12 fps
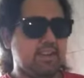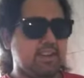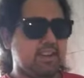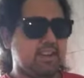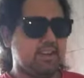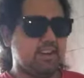
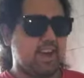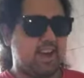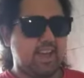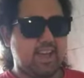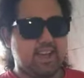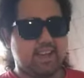And
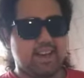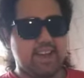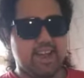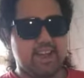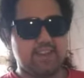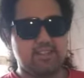I kind of
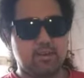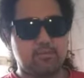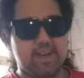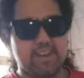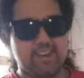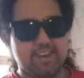had a little
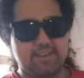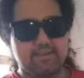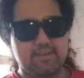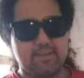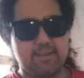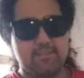
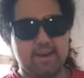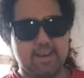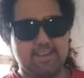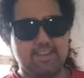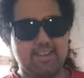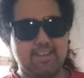penknife in my
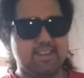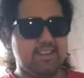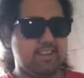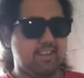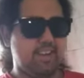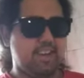pocket.
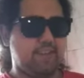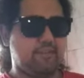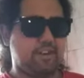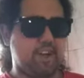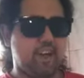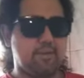And I
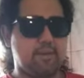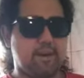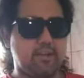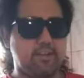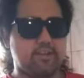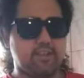forgot
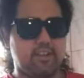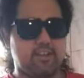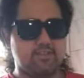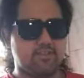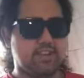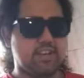about it during the
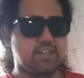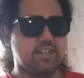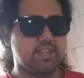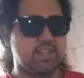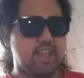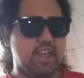
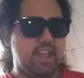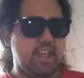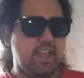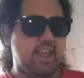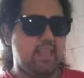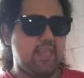altercation.
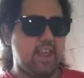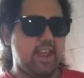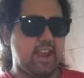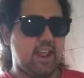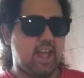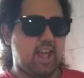And
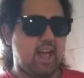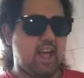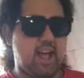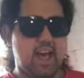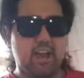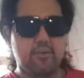then
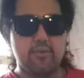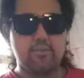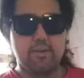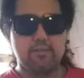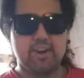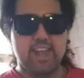I
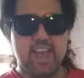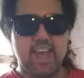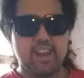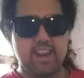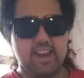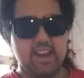remembered I
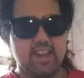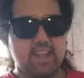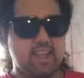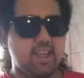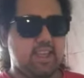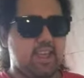had it.
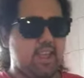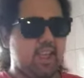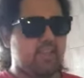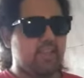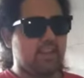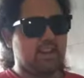
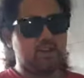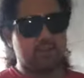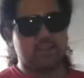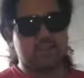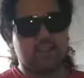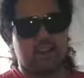And then he
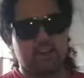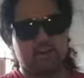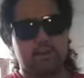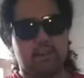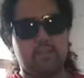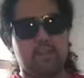was talking
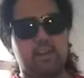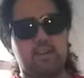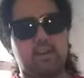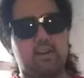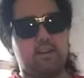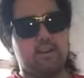about,
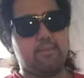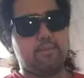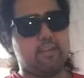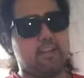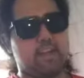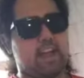
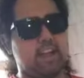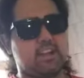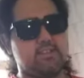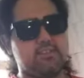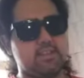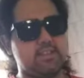like I
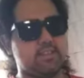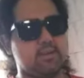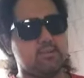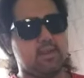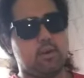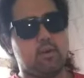convinced him
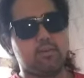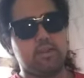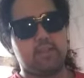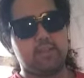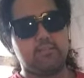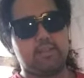that, hold
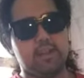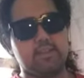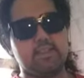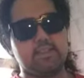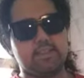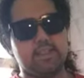on, let me at
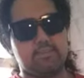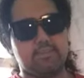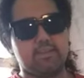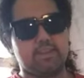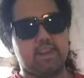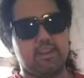least stop at
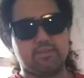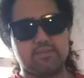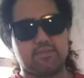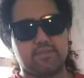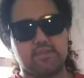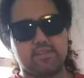McDonald's
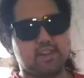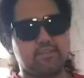first.